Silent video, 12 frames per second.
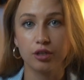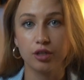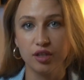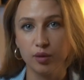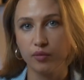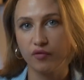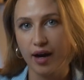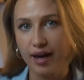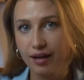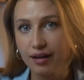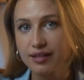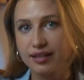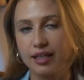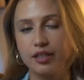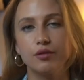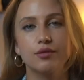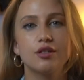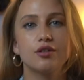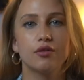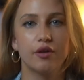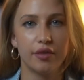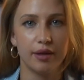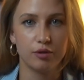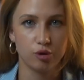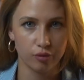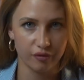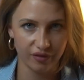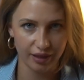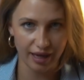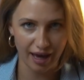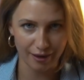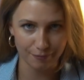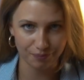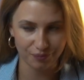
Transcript: .cube files, and you'll need to load them to VN.